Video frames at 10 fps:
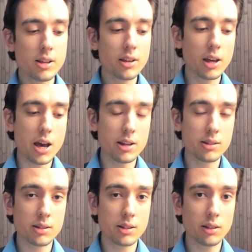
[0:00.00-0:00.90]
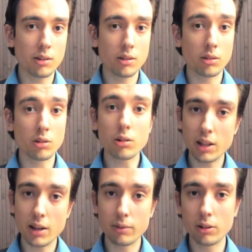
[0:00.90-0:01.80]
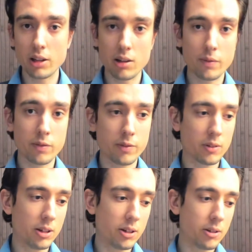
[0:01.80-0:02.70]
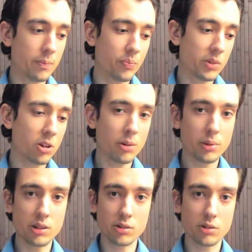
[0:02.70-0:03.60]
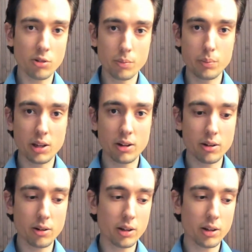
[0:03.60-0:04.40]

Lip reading: And then the third level, if the company is growing bigger,